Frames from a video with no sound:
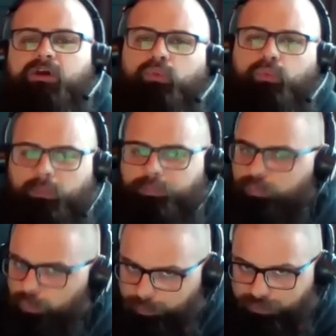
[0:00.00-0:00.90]
We're
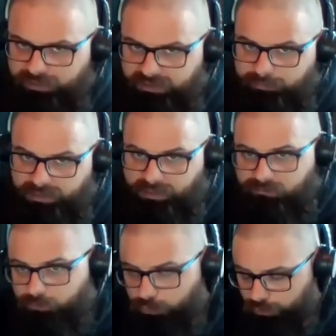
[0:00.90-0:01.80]
we're putting in bids.
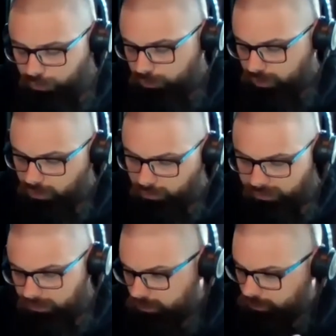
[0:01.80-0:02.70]
We're we're going.
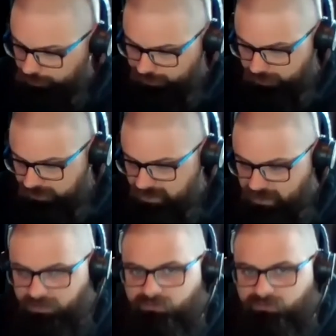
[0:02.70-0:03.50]
We're doing things.